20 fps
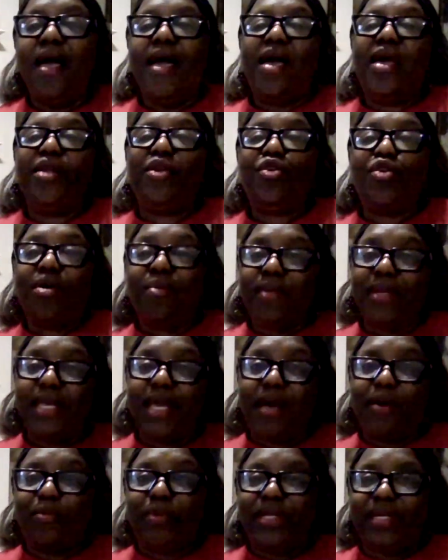And normally
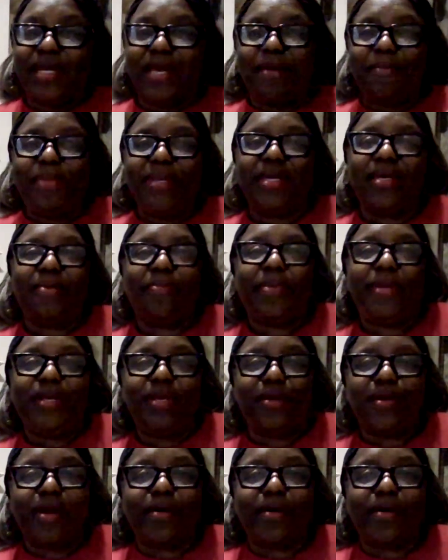I would not be up here.